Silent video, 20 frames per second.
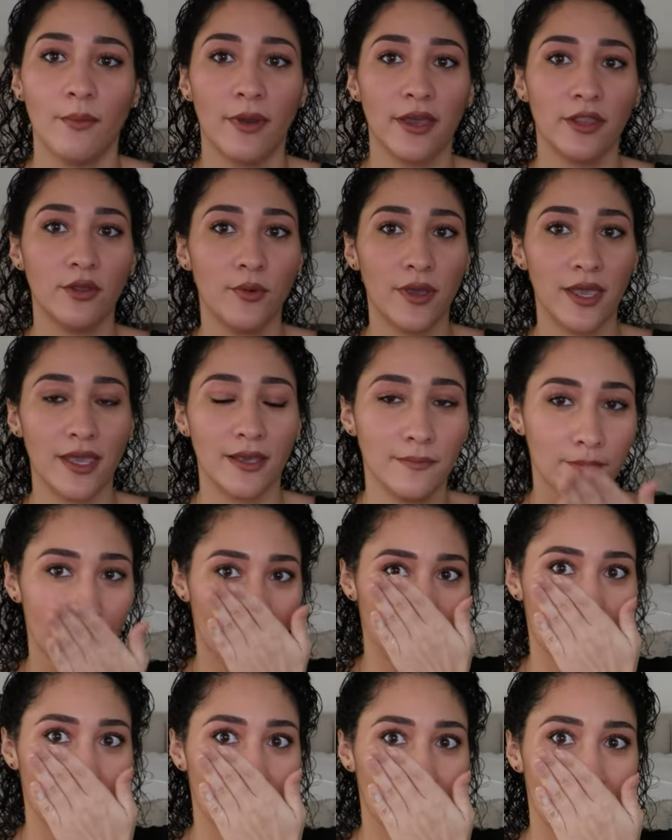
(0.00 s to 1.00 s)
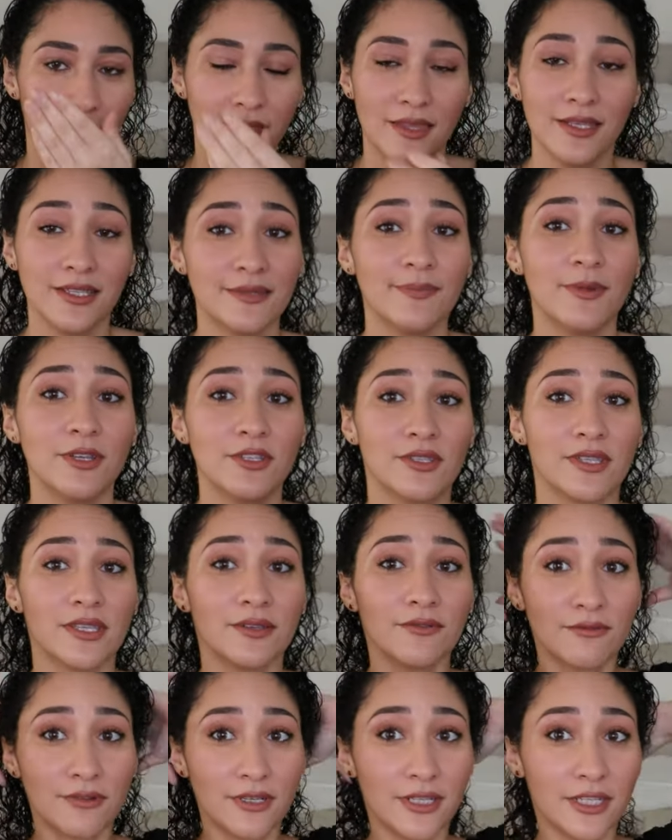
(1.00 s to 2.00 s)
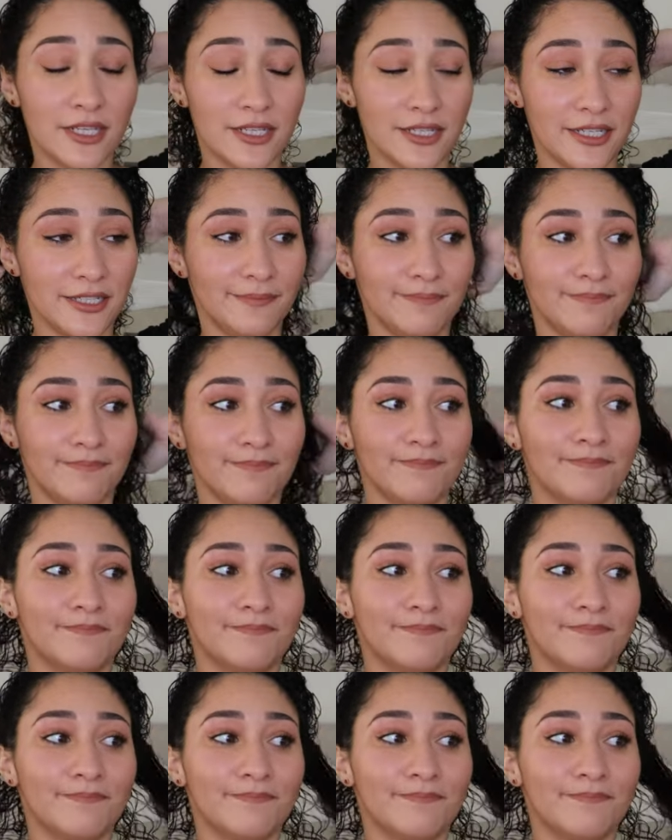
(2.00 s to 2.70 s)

by the way, this smells really good.